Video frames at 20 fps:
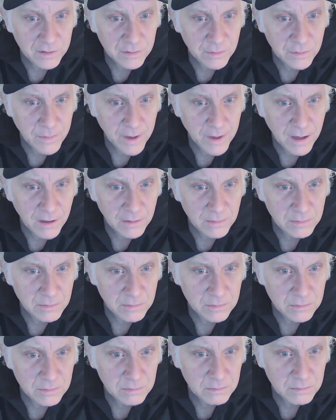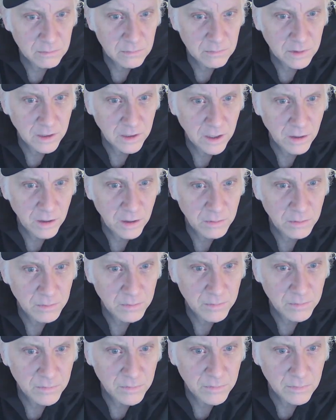things about, you
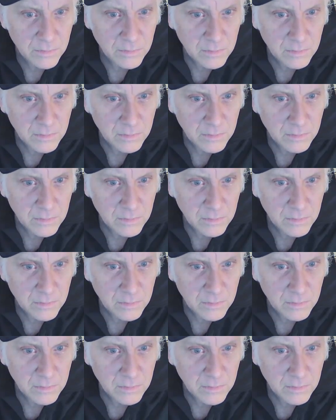know,